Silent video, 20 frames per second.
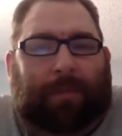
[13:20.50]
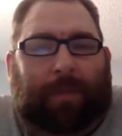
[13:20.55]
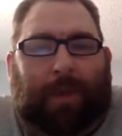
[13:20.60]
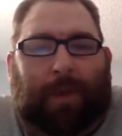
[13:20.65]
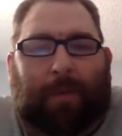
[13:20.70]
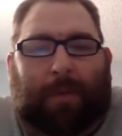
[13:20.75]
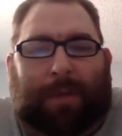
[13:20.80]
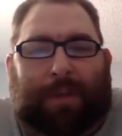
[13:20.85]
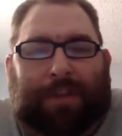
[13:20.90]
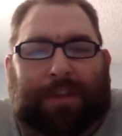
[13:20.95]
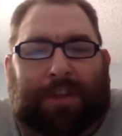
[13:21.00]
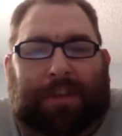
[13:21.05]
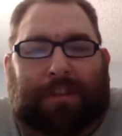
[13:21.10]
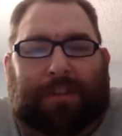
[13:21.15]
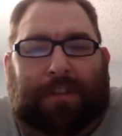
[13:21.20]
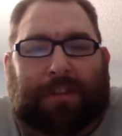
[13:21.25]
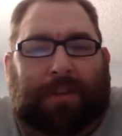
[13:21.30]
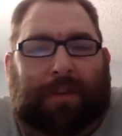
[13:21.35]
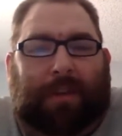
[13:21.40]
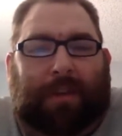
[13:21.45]
omissions
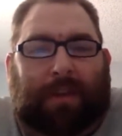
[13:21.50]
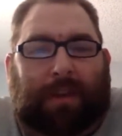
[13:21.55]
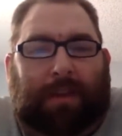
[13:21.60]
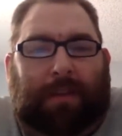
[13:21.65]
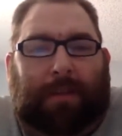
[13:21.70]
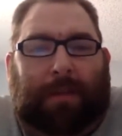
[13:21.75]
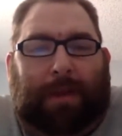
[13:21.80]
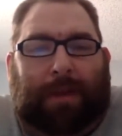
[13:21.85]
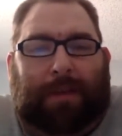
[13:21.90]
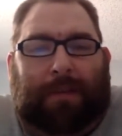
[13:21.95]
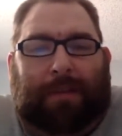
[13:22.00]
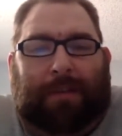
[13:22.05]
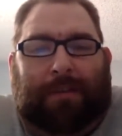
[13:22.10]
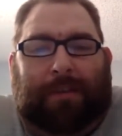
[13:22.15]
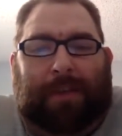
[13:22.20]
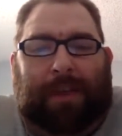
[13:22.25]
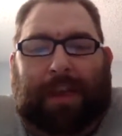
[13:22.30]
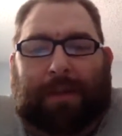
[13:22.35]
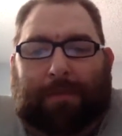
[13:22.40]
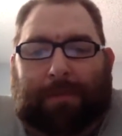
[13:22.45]
on the Padres
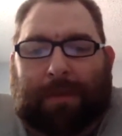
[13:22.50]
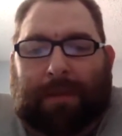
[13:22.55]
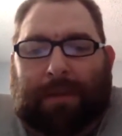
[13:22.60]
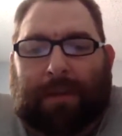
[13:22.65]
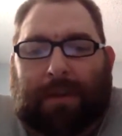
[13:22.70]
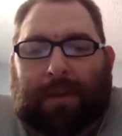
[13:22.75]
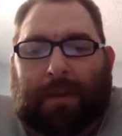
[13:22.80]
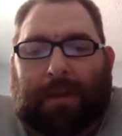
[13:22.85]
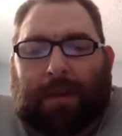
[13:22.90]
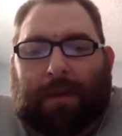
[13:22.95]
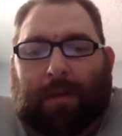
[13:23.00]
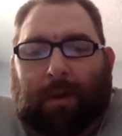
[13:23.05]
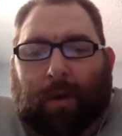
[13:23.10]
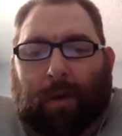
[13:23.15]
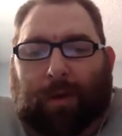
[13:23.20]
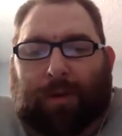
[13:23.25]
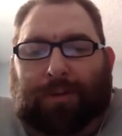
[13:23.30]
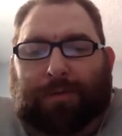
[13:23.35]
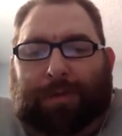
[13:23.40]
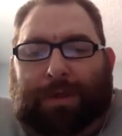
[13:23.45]
game.
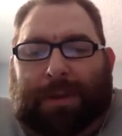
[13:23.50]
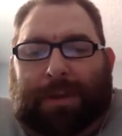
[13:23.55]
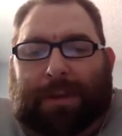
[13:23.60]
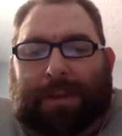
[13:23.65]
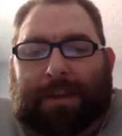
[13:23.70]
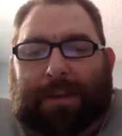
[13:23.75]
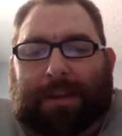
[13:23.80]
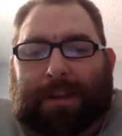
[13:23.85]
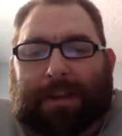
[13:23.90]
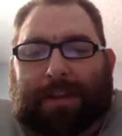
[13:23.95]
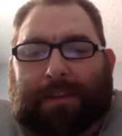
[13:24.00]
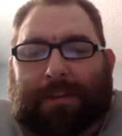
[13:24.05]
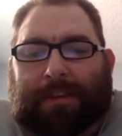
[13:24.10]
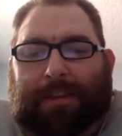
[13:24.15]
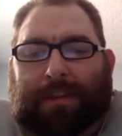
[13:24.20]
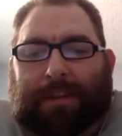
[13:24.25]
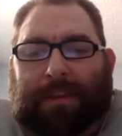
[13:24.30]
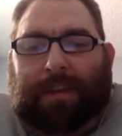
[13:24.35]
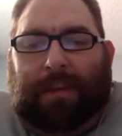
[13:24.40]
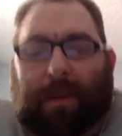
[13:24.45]
Goldschmidt hits
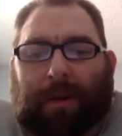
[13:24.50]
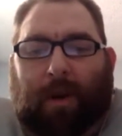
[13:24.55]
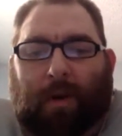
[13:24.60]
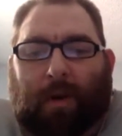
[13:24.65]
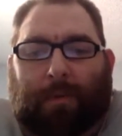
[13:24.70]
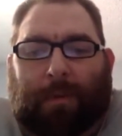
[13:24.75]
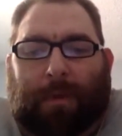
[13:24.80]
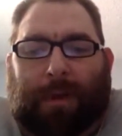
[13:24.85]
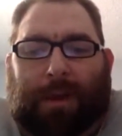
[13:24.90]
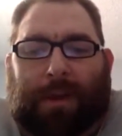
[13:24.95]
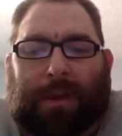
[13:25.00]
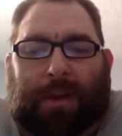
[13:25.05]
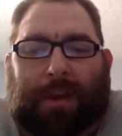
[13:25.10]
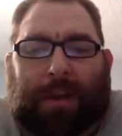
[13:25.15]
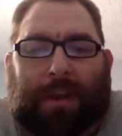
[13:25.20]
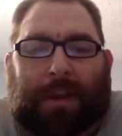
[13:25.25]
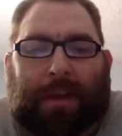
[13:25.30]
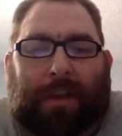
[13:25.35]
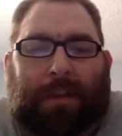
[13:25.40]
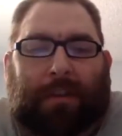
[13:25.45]
a home run
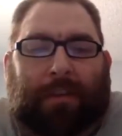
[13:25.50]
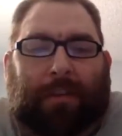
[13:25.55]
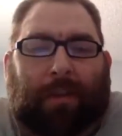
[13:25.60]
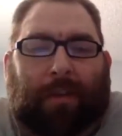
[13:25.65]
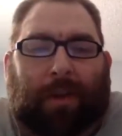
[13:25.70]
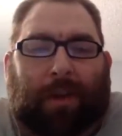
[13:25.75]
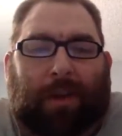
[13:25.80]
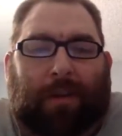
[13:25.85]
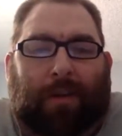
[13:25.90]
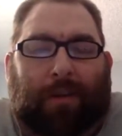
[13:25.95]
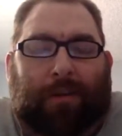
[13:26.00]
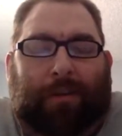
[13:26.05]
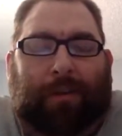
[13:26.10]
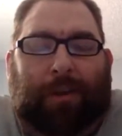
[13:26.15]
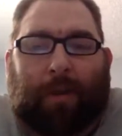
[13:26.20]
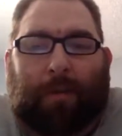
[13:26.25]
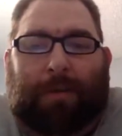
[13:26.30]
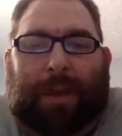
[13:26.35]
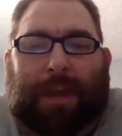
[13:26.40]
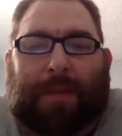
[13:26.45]
in his Cardinals
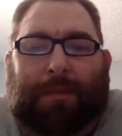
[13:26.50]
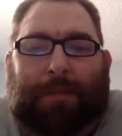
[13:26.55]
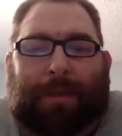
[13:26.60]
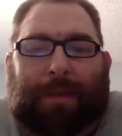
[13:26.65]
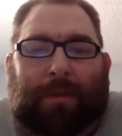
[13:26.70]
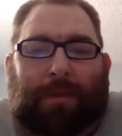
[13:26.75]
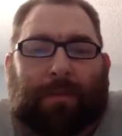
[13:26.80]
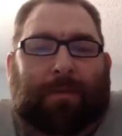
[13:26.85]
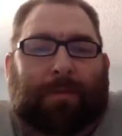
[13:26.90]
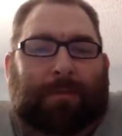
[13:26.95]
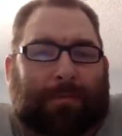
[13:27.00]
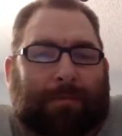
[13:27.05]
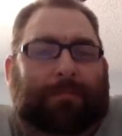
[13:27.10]
home debut.